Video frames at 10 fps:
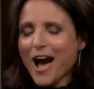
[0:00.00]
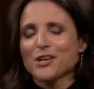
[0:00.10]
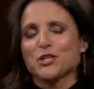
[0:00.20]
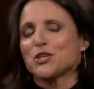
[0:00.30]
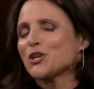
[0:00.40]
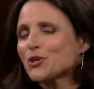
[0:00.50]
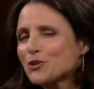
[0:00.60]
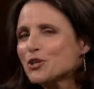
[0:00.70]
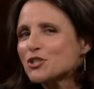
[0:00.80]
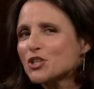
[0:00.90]
to say. A
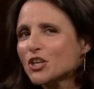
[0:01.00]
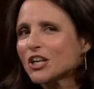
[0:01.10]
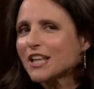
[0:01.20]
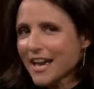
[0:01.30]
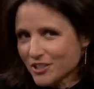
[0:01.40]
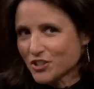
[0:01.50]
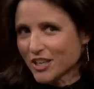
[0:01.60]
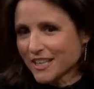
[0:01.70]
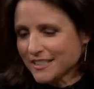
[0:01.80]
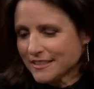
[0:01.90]
huge
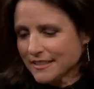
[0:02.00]
collection